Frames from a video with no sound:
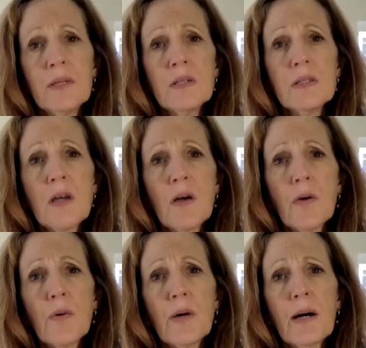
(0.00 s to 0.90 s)

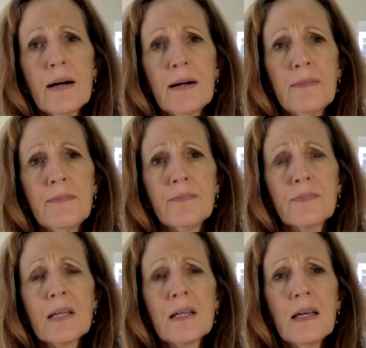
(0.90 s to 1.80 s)
So
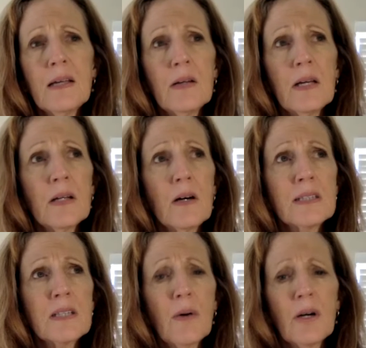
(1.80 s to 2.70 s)
and
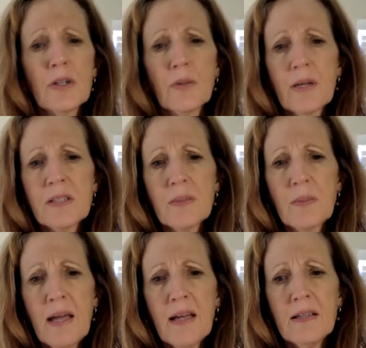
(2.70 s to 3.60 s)
also on your
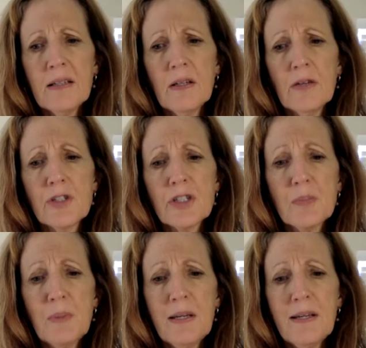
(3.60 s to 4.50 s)
resume,
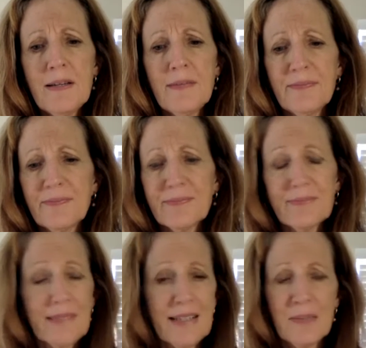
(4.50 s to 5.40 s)
just be,
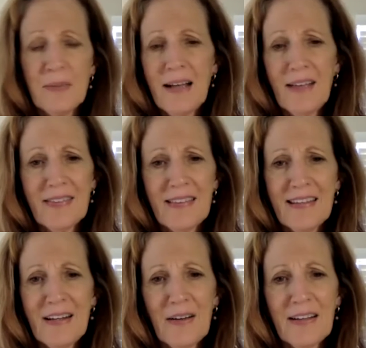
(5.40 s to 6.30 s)
and to me, I
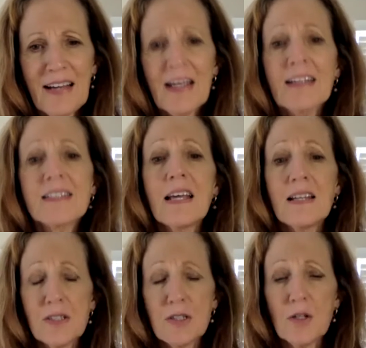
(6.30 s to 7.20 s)
just can't
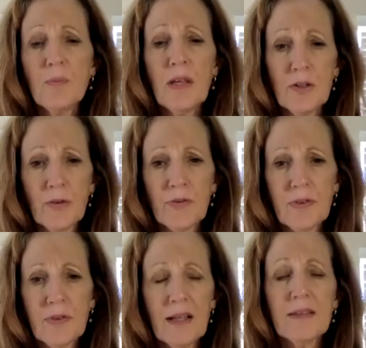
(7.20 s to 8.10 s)
assume that you'll
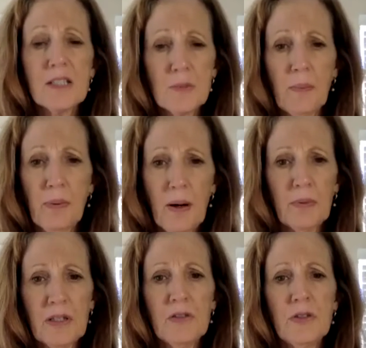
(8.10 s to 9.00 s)
think this, but
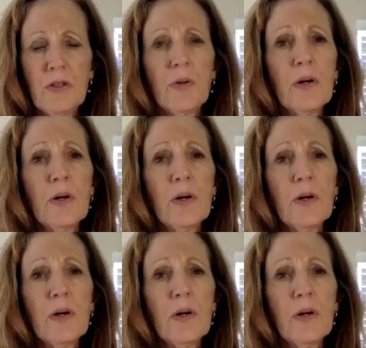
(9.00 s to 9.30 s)
probably you do,